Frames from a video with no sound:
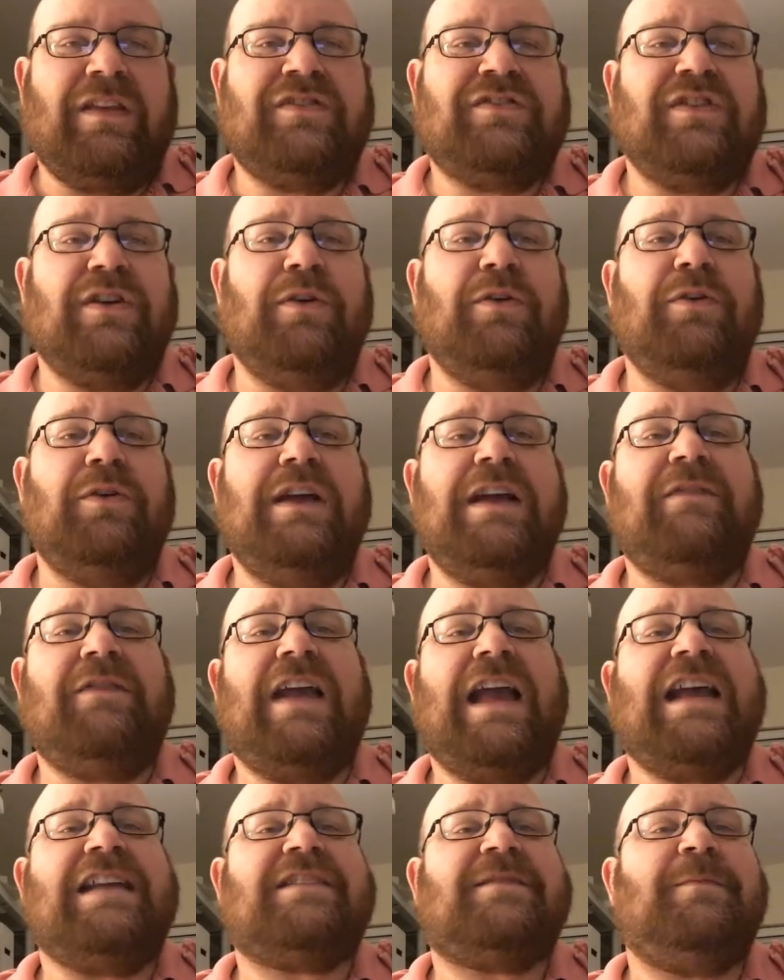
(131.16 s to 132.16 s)
So if
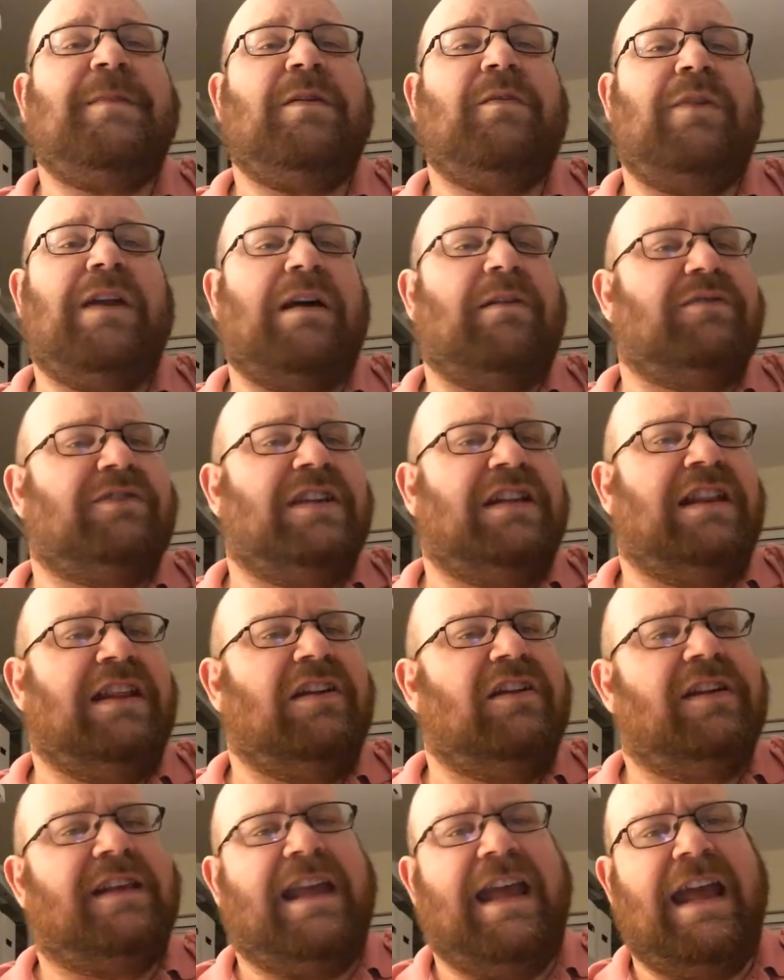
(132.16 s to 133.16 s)
you ask me when I was a
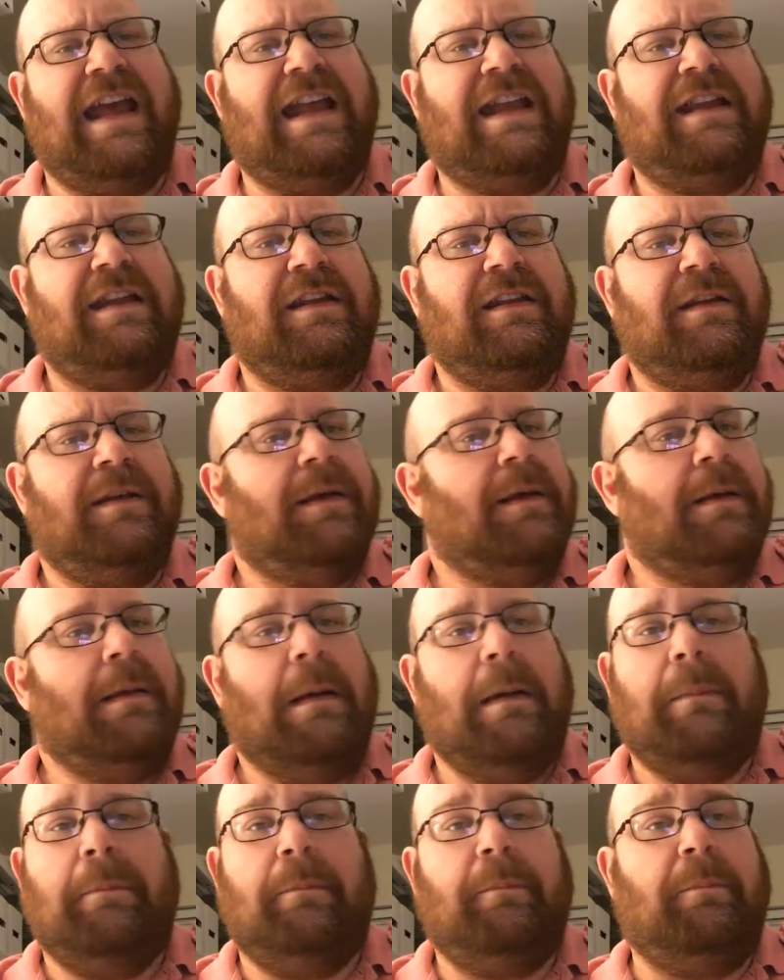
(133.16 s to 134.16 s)
little kid,
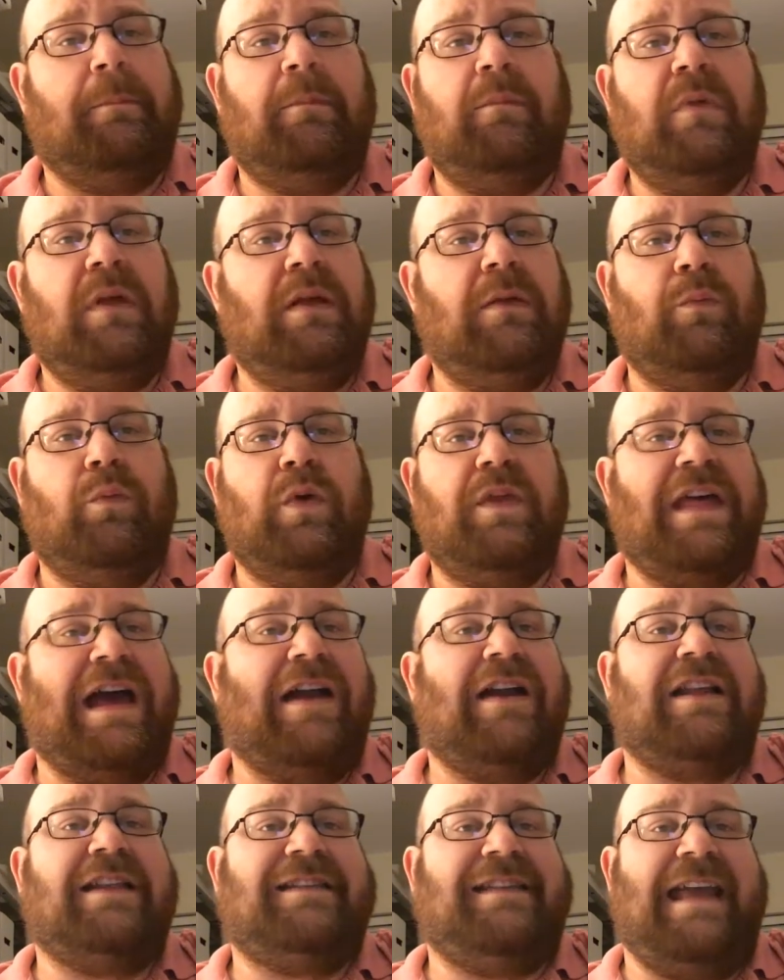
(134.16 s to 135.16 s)

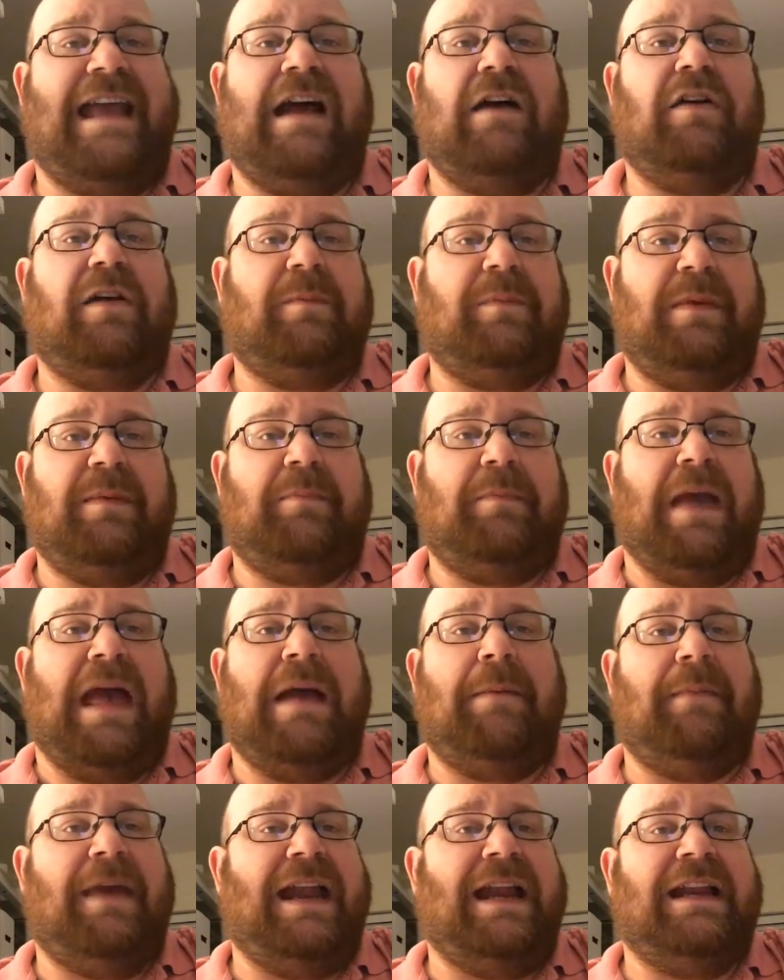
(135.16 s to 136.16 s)
without a doubt, it'd be
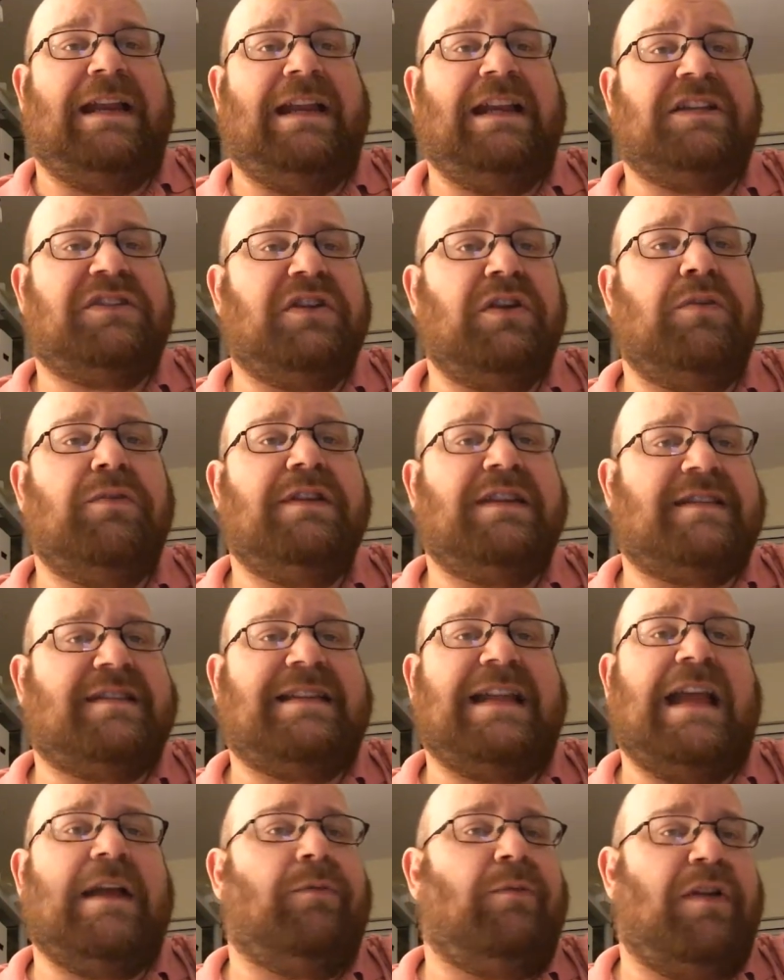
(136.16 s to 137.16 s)
Batman. And it's always
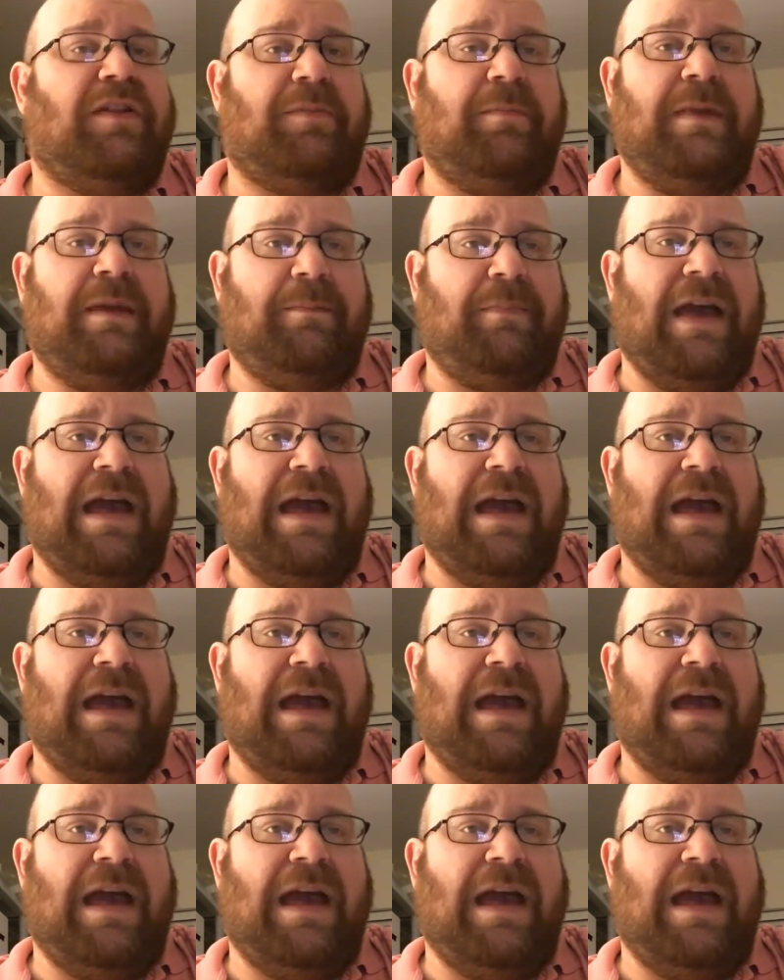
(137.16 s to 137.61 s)
stayed with me.